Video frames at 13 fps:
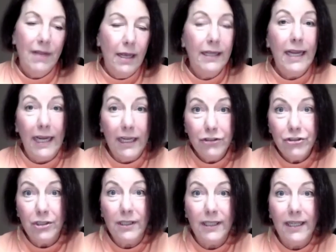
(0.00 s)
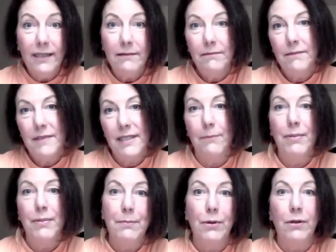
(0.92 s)
Occasionally,
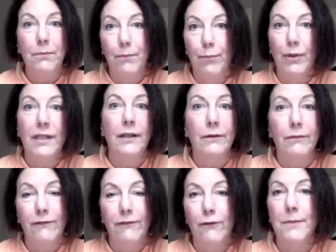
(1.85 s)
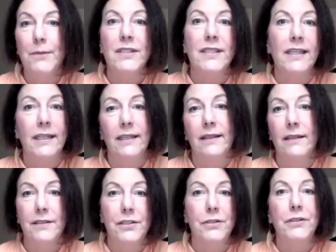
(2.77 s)
some people bring their reformers in and
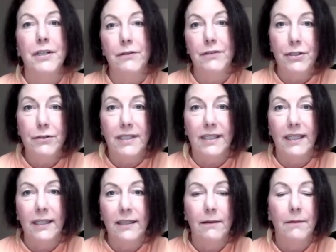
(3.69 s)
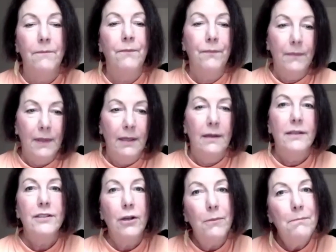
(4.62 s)
the studio's using it.
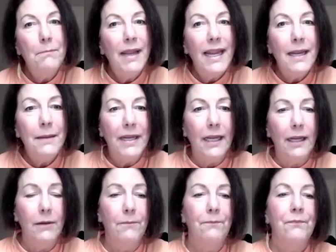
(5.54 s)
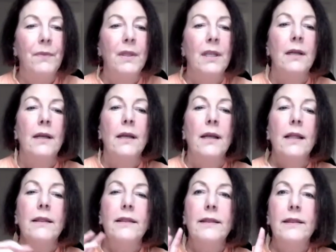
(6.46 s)
So maybe.
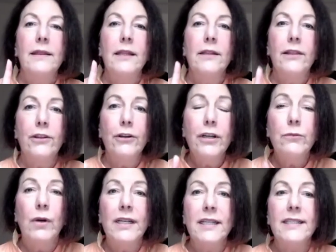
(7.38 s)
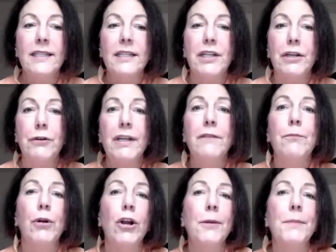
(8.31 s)
The third one is the degree
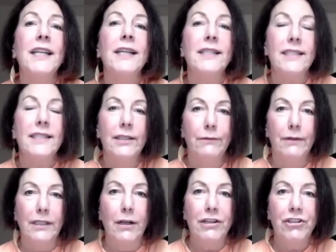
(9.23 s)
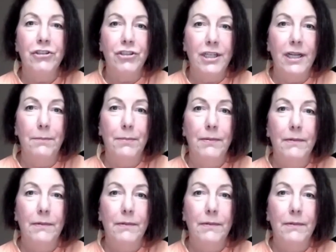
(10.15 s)
of permanence in the relationship.